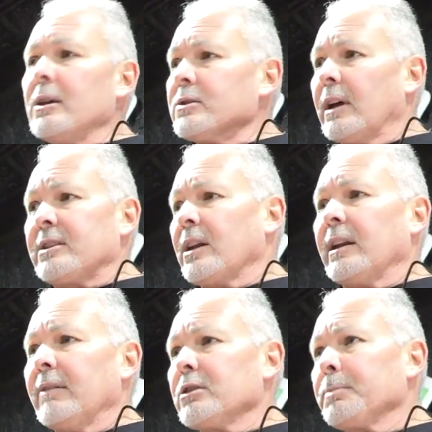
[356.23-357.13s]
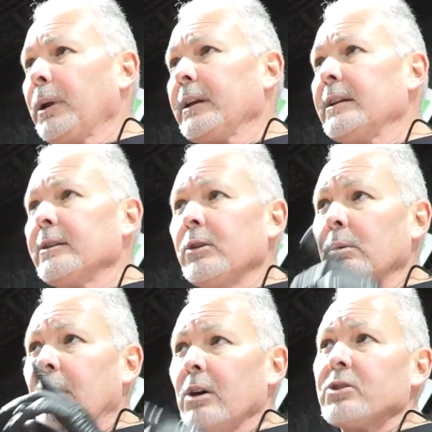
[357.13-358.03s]
So that's going to give us plenty to
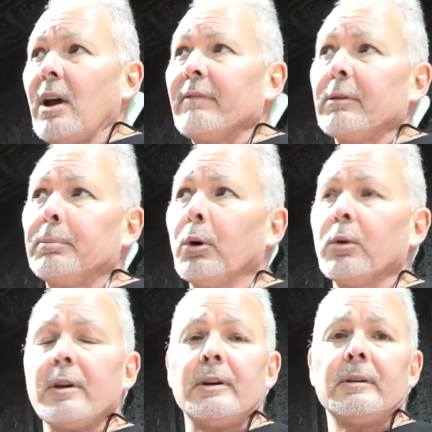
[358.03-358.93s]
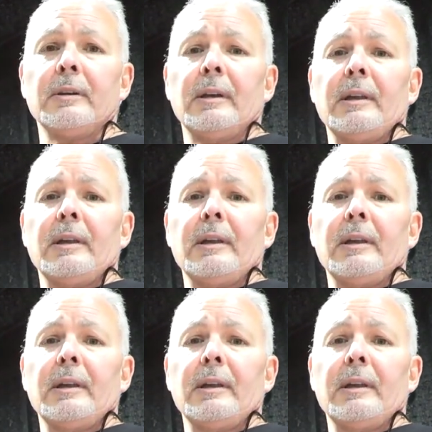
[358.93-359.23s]
do. We also have to pull the